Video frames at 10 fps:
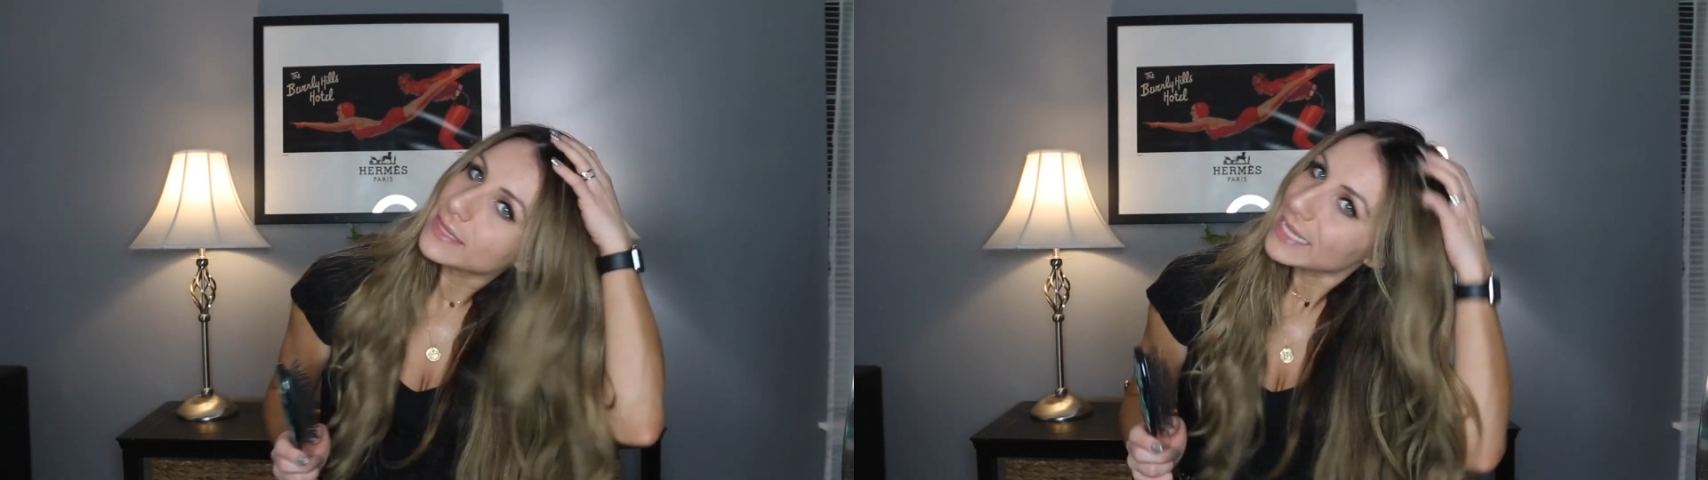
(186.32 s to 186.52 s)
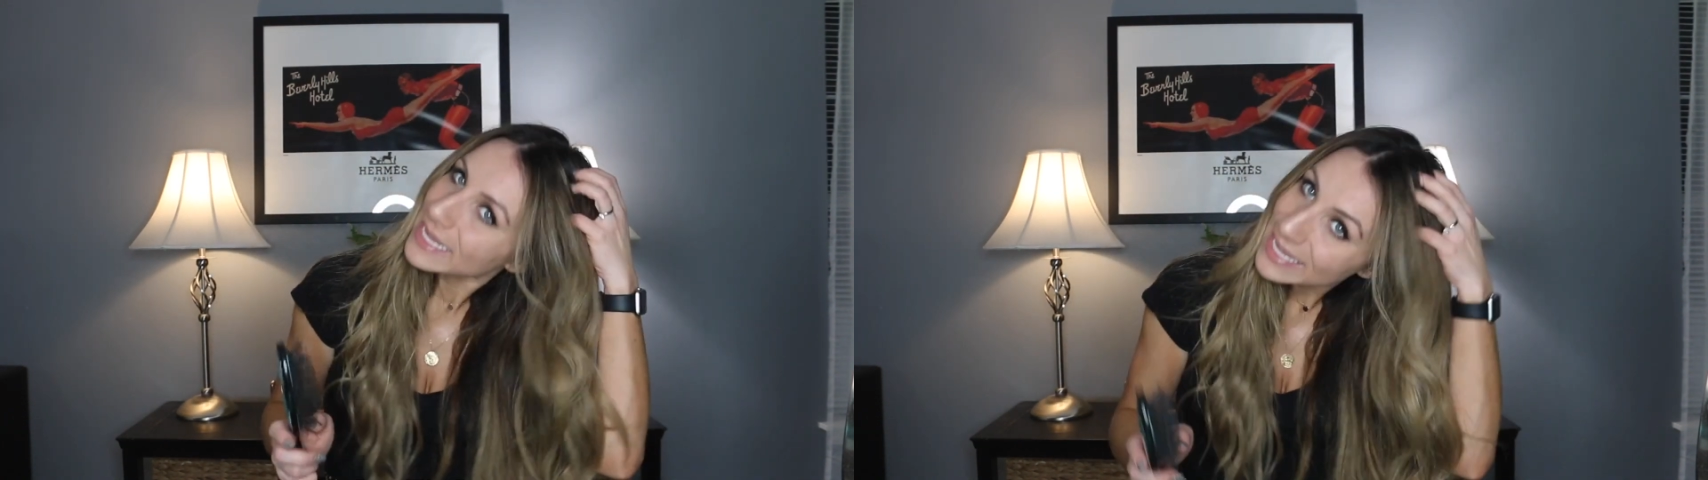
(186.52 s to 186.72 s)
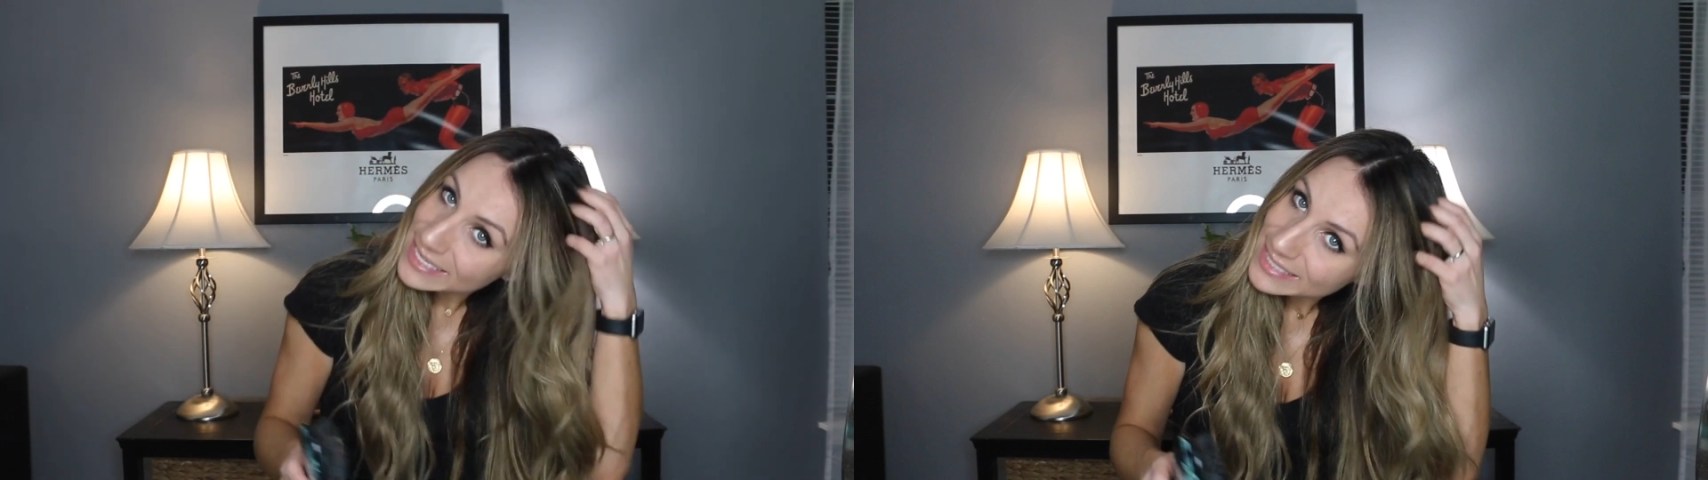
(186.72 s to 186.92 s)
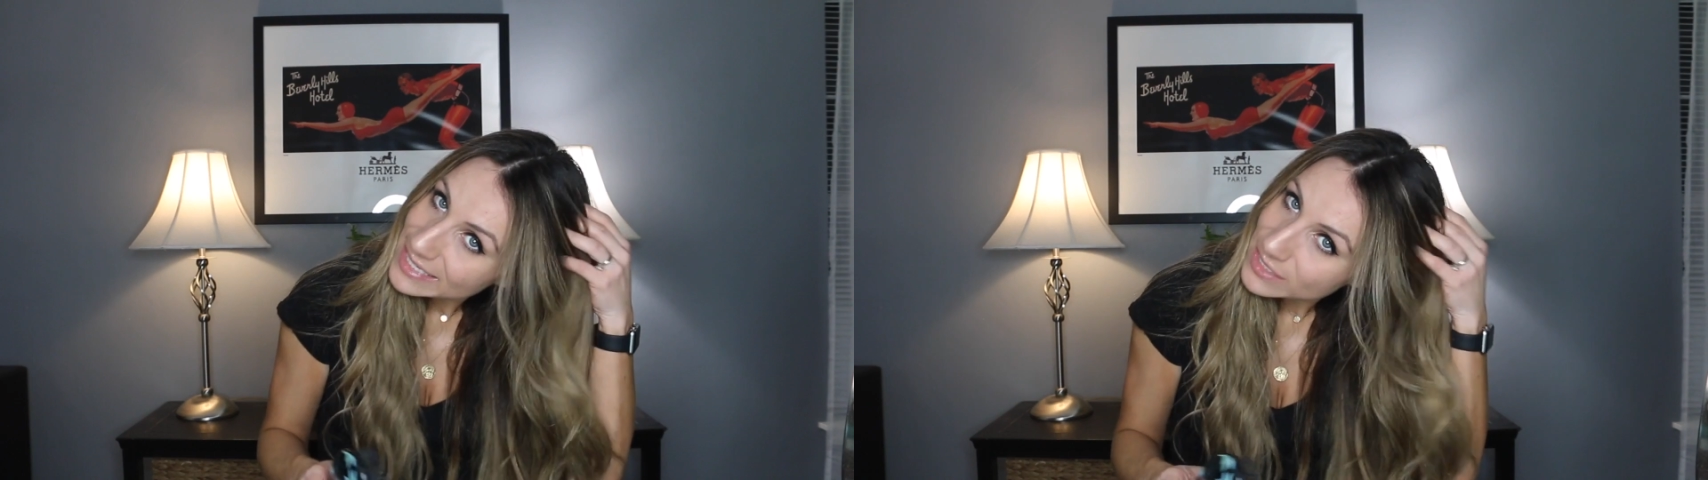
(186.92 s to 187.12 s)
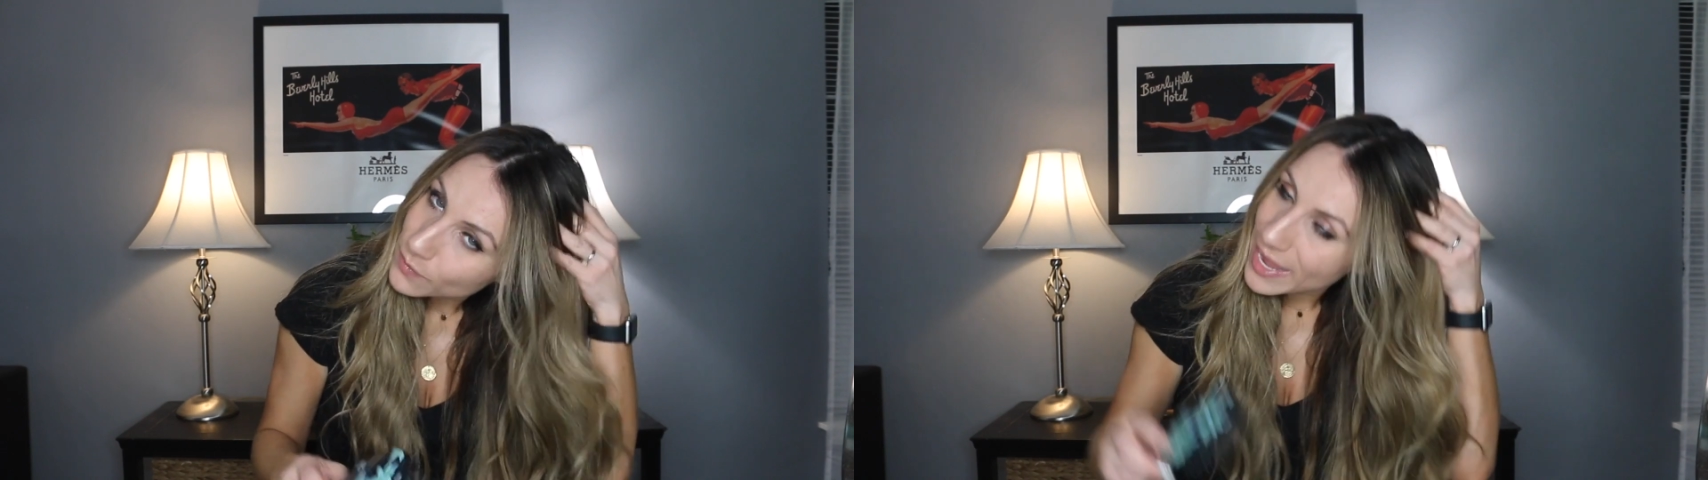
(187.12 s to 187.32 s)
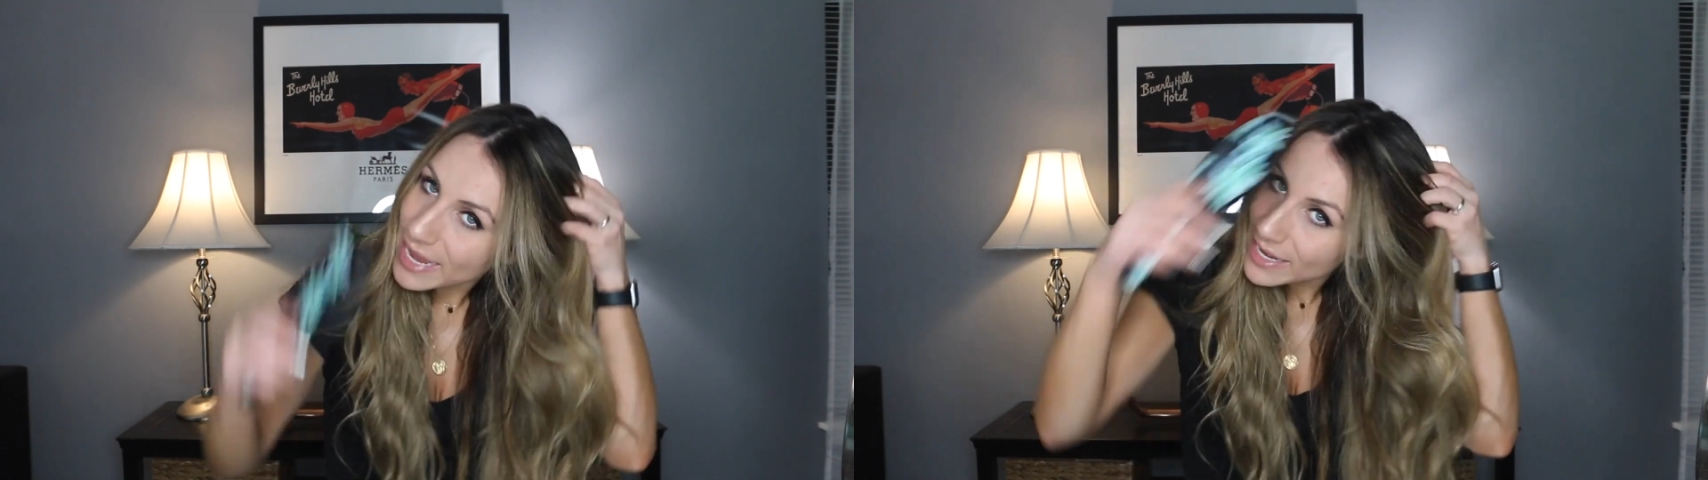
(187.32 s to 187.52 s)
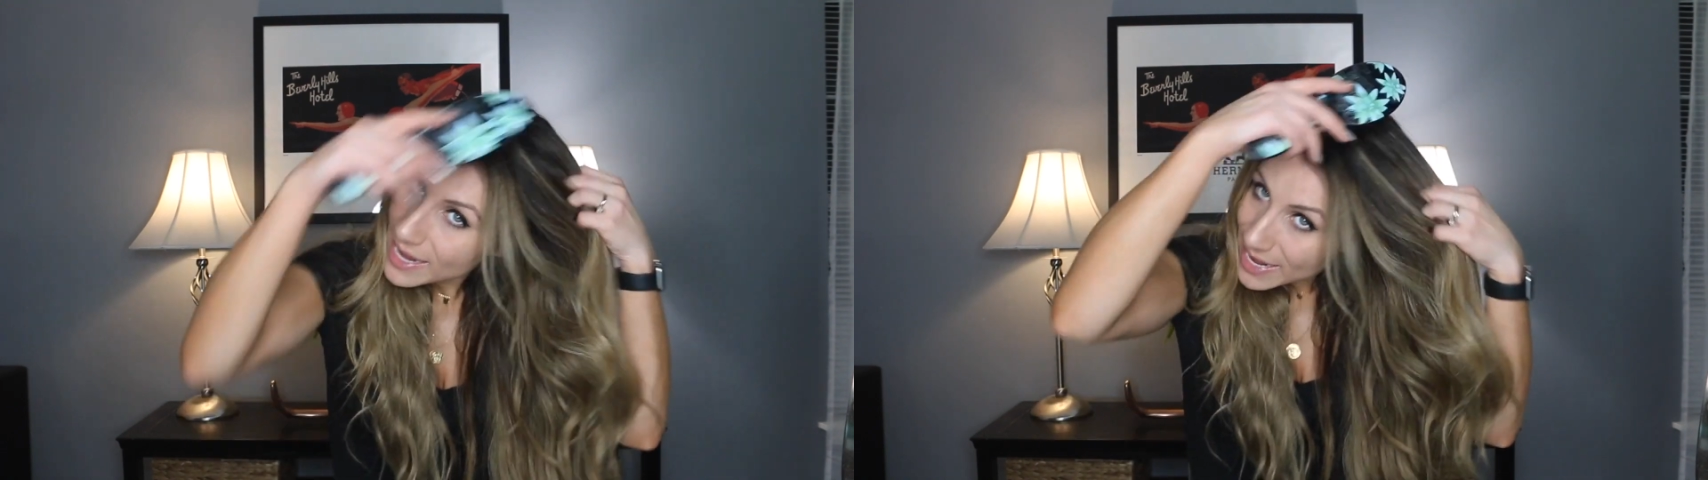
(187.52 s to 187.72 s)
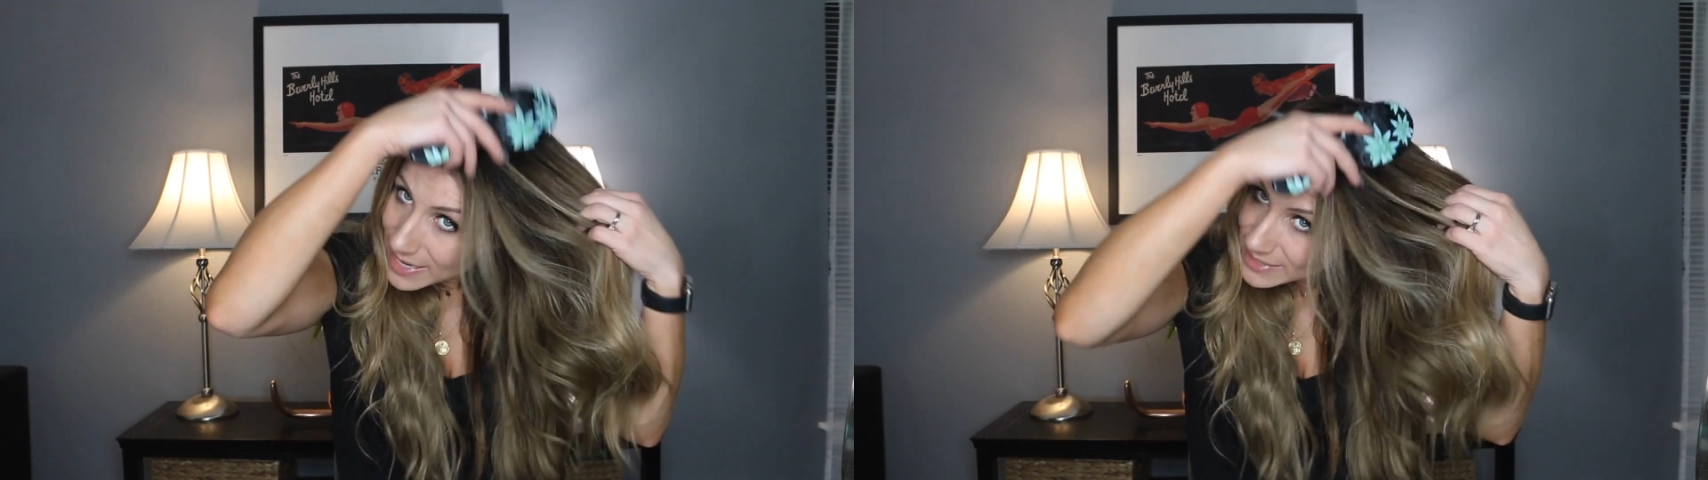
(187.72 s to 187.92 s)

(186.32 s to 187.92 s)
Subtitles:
the easiest way